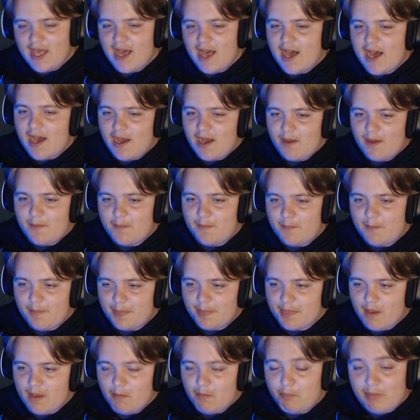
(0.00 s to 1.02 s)

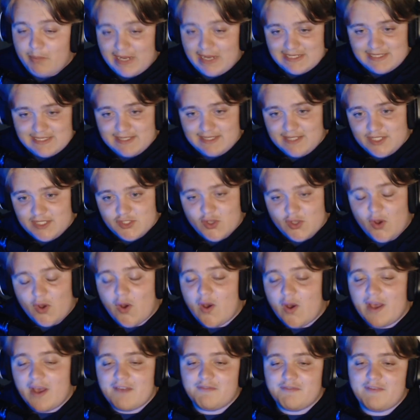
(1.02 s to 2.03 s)
but these
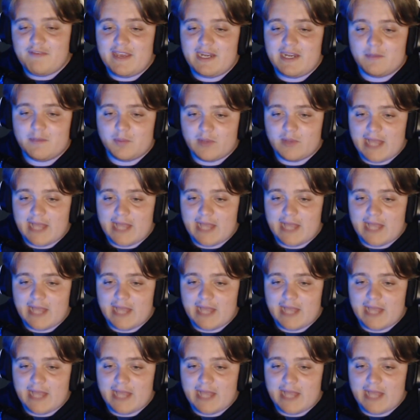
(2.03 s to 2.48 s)
are available